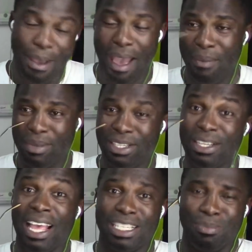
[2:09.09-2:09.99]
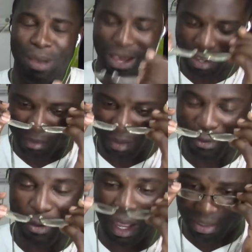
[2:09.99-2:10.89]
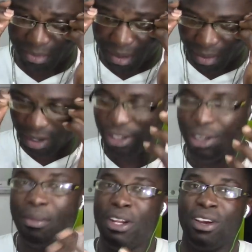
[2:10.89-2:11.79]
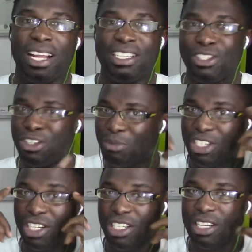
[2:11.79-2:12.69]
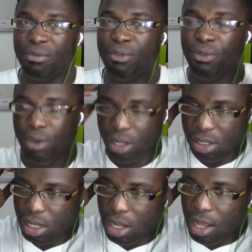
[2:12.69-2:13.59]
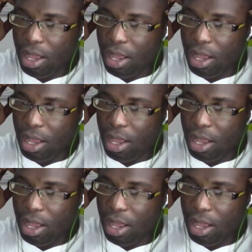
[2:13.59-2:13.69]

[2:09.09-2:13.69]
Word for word: It's expired, if you ask me, because normally your glasses used to be changed every 3 years,